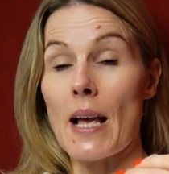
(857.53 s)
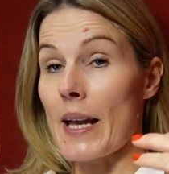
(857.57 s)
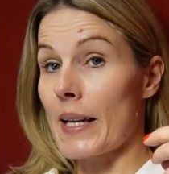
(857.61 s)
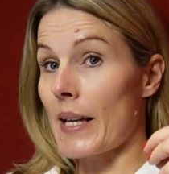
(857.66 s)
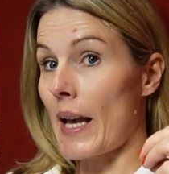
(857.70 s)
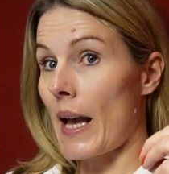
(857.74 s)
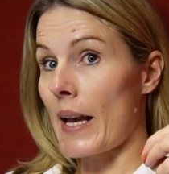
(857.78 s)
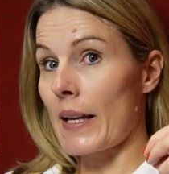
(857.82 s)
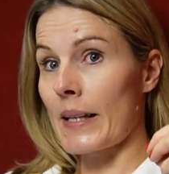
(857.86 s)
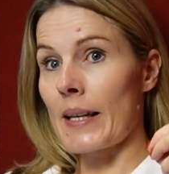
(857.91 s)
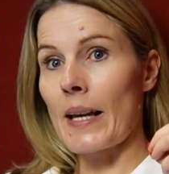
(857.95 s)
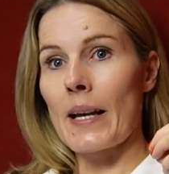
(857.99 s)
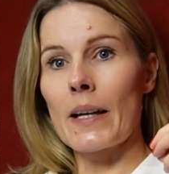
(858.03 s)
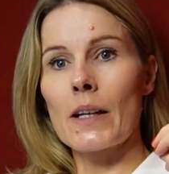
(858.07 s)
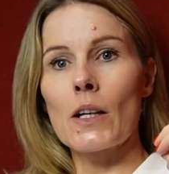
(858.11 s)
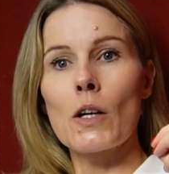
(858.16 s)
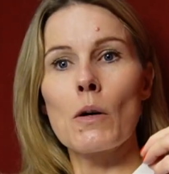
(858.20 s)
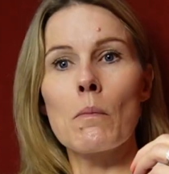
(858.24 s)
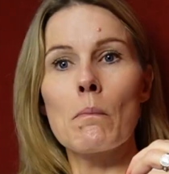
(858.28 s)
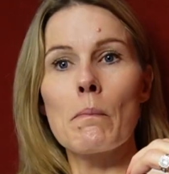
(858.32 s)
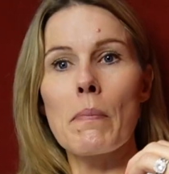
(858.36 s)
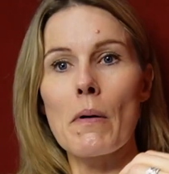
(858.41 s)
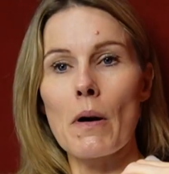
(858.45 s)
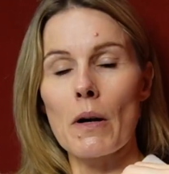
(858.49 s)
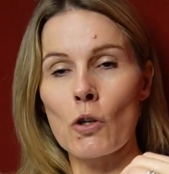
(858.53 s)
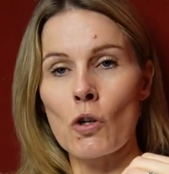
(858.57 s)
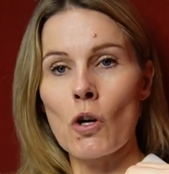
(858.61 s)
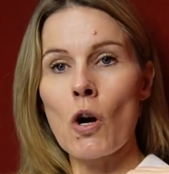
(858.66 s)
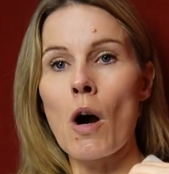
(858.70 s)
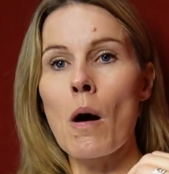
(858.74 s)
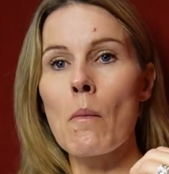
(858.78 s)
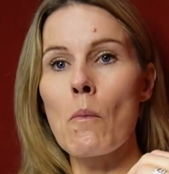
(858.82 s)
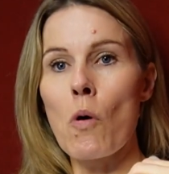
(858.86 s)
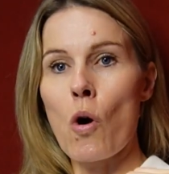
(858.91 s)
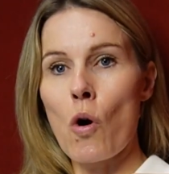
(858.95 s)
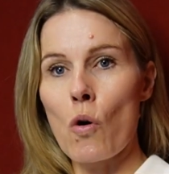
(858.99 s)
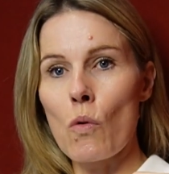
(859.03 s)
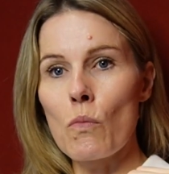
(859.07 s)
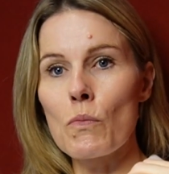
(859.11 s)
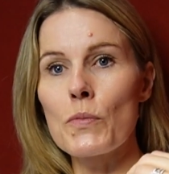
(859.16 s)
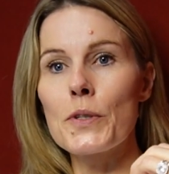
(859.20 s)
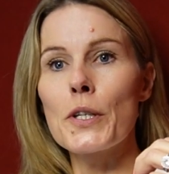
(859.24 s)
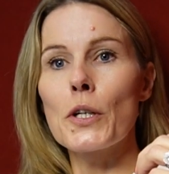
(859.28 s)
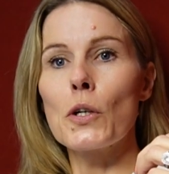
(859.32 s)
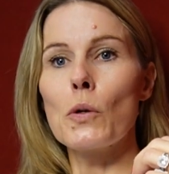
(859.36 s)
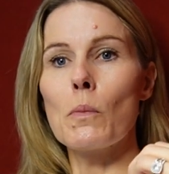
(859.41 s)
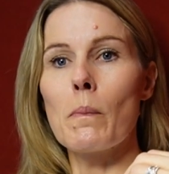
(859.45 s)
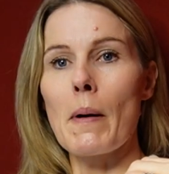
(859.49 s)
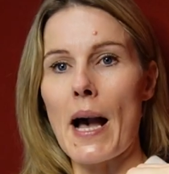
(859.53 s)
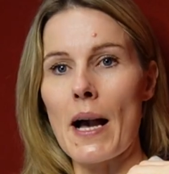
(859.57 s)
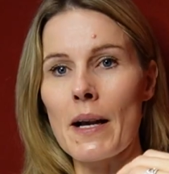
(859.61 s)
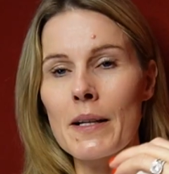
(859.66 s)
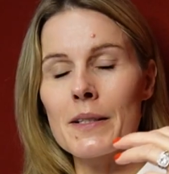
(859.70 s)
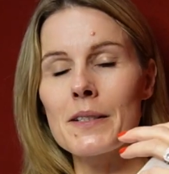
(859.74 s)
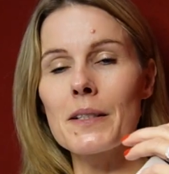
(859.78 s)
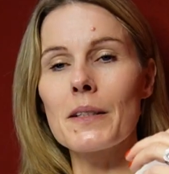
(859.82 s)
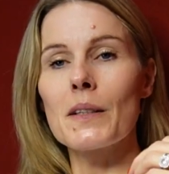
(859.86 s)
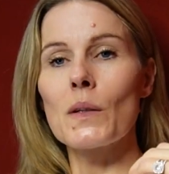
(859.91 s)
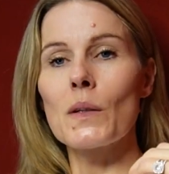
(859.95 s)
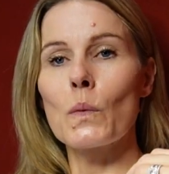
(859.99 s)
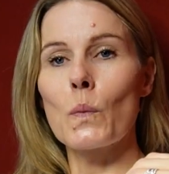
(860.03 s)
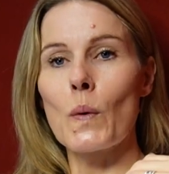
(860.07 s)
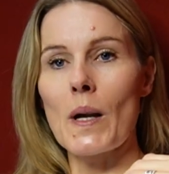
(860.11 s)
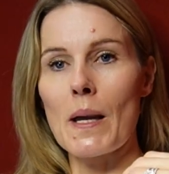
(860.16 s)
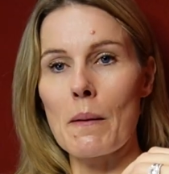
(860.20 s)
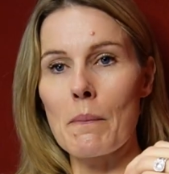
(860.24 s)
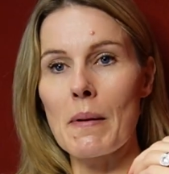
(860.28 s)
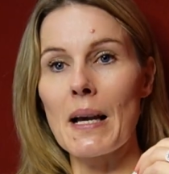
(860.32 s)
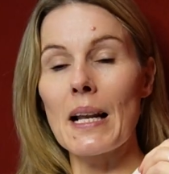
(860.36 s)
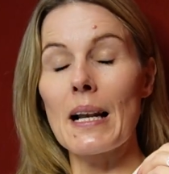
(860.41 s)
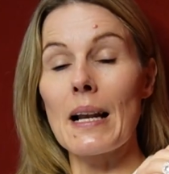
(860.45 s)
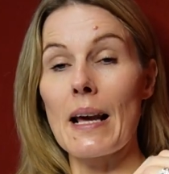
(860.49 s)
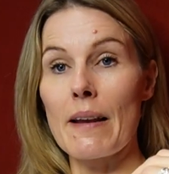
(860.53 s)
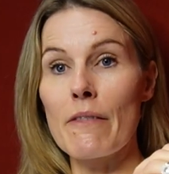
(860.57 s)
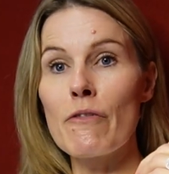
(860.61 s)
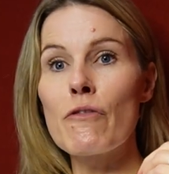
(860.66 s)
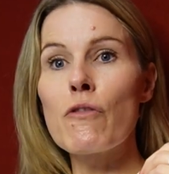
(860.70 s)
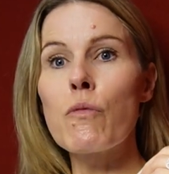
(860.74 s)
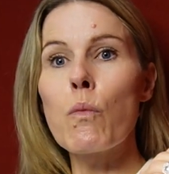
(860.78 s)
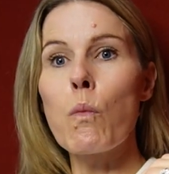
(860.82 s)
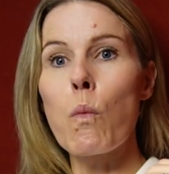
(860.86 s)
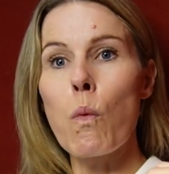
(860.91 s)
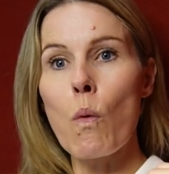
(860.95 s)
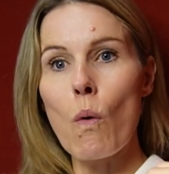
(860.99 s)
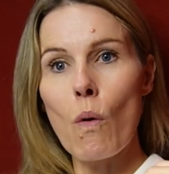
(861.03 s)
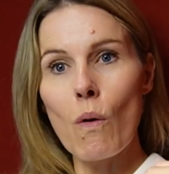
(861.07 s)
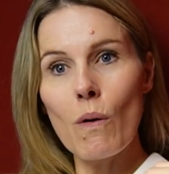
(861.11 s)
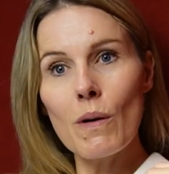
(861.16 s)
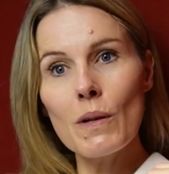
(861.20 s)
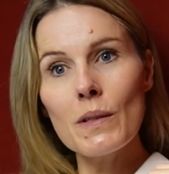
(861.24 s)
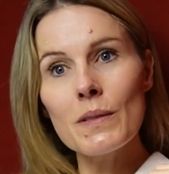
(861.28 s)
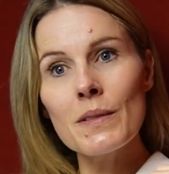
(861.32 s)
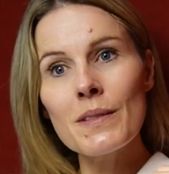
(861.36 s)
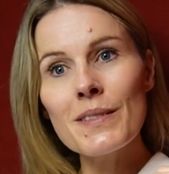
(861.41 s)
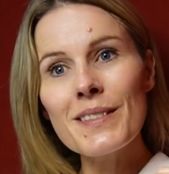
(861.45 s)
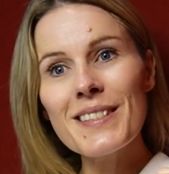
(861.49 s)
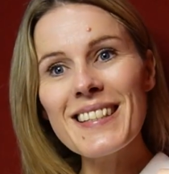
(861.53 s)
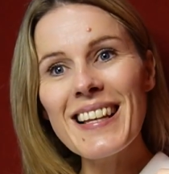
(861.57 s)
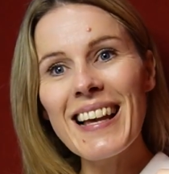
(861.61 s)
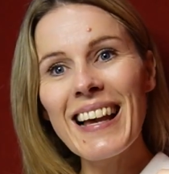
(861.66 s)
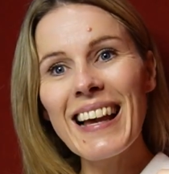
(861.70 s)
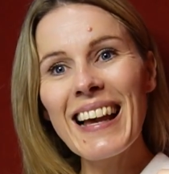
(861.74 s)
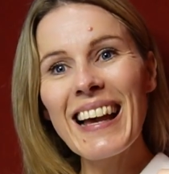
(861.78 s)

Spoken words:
I can't come home to go back to the way my life was.